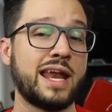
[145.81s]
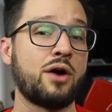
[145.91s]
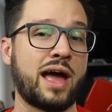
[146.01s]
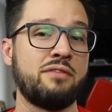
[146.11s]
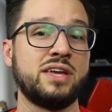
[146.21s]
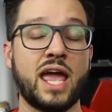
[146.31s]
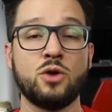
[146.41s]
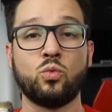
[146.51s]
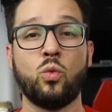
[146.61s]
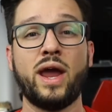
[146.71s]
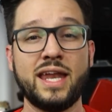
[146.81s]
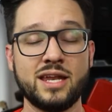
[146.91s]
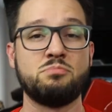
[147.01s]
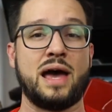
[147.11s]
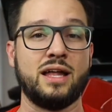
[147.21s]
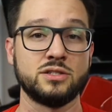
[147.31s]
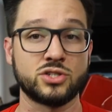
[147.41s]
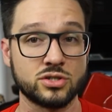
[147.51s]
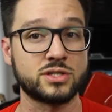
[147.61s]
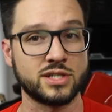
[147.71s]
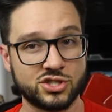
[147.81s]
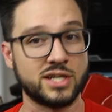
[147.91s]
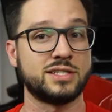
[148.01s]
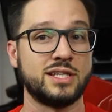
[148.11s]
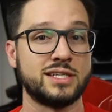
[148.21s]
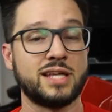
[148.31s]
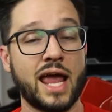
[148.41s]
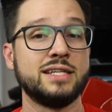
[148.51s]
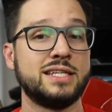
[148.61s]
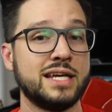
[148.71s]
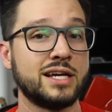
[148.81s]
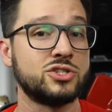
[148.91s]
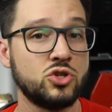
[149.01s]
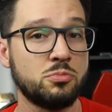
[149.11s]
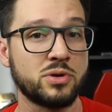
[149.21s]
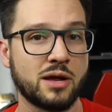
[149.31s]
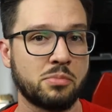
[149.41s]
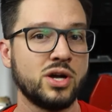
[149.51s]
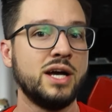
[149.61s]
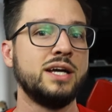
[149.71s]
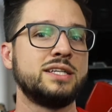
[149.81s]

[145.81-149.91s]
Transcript: Now, having a weighted balancer, such as this ATI Superdamper,